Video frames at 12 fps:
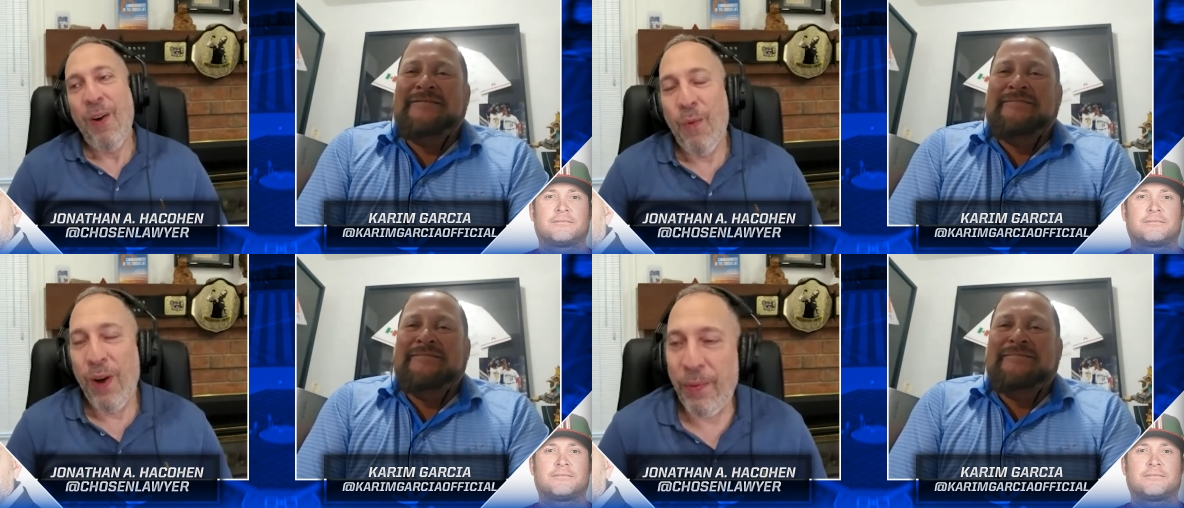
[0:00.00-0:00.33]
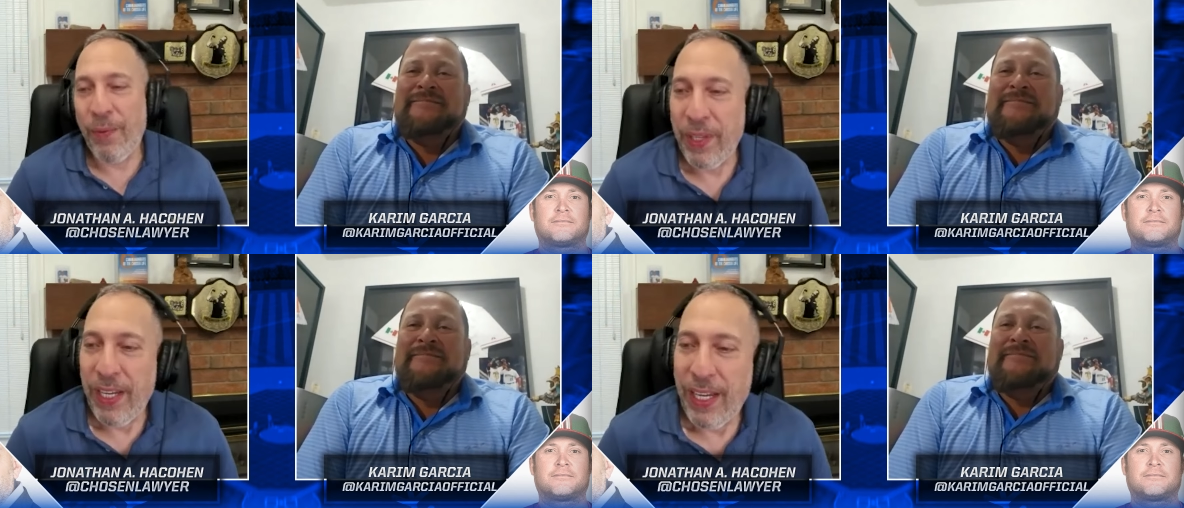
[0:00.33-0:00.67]

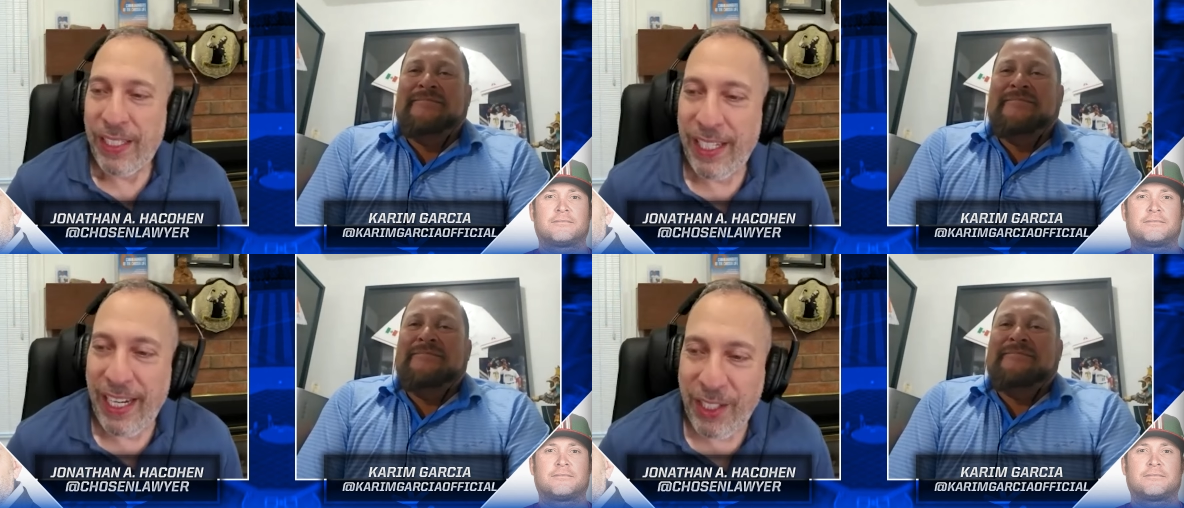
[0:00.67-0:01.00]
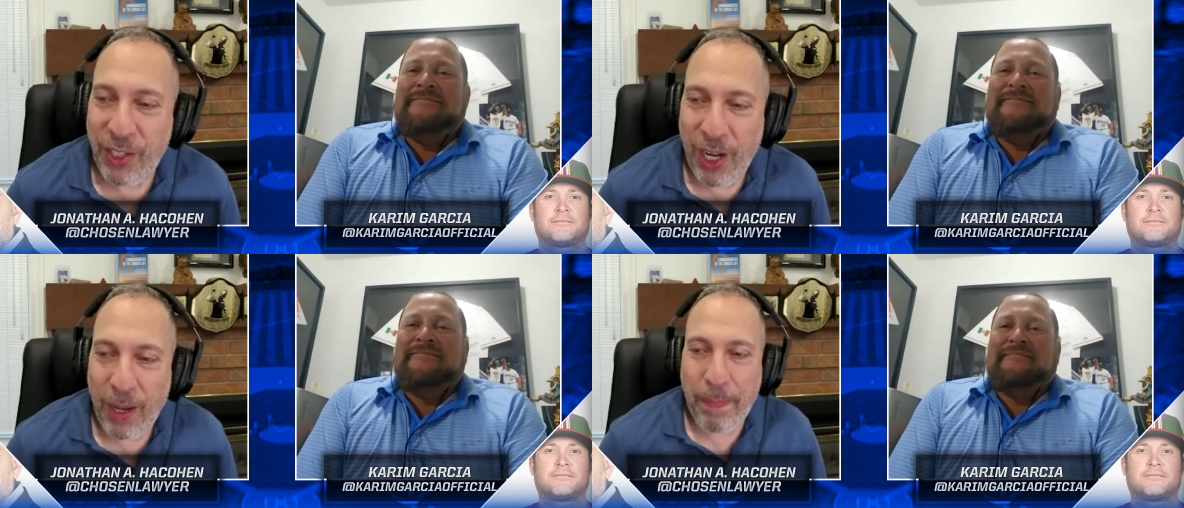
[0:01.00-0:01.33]
Speaker 1: Well,
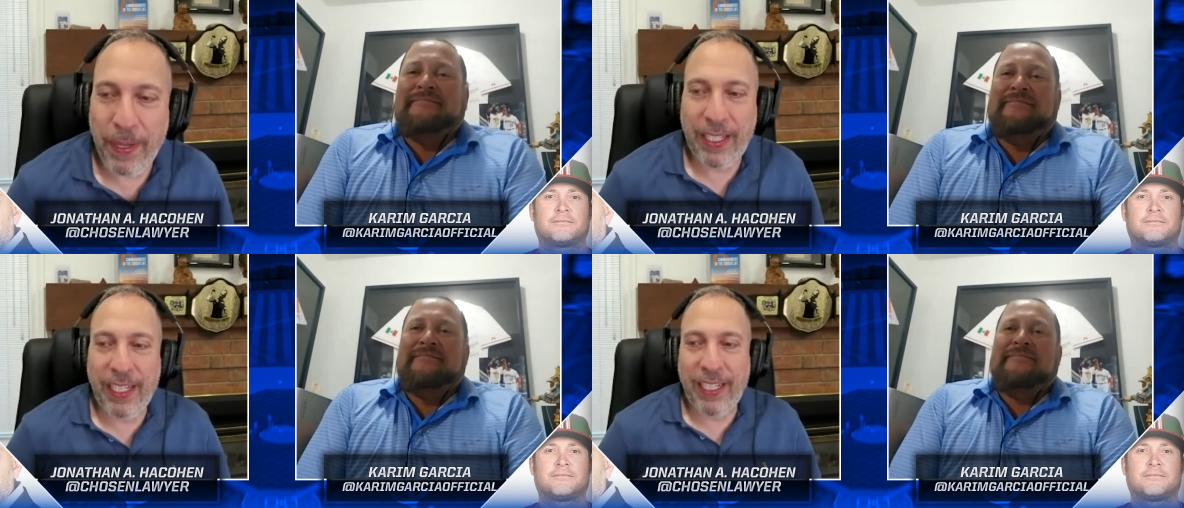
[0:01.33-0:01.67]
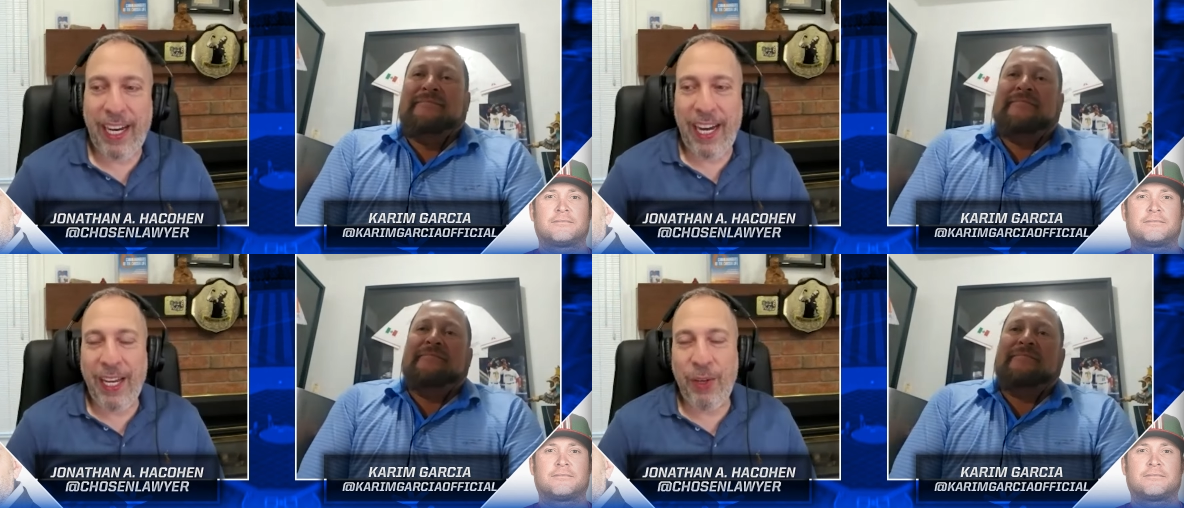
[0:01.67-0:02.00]
today's topic, a
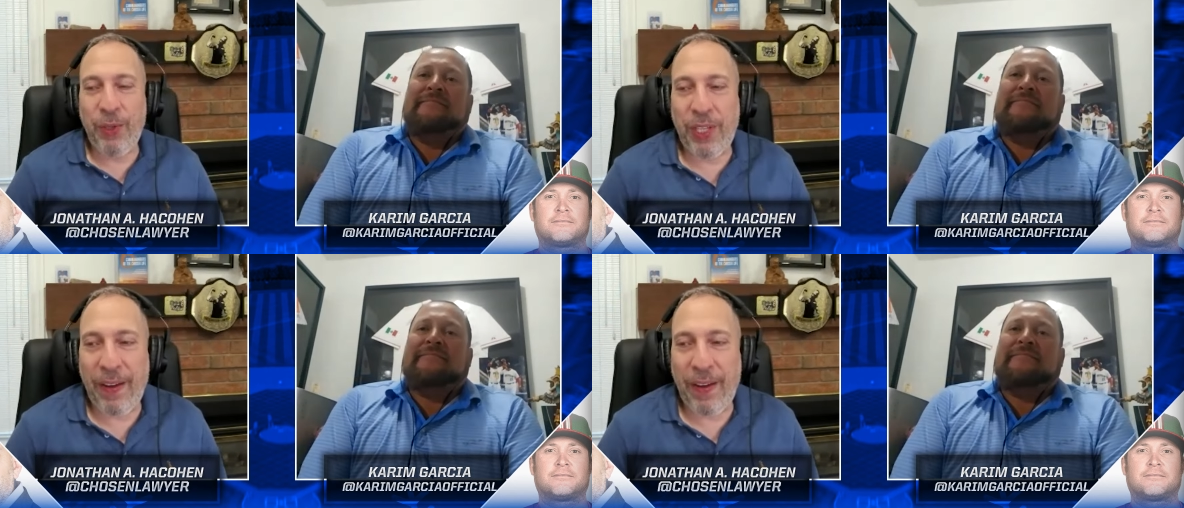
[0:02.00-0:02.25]
guy who's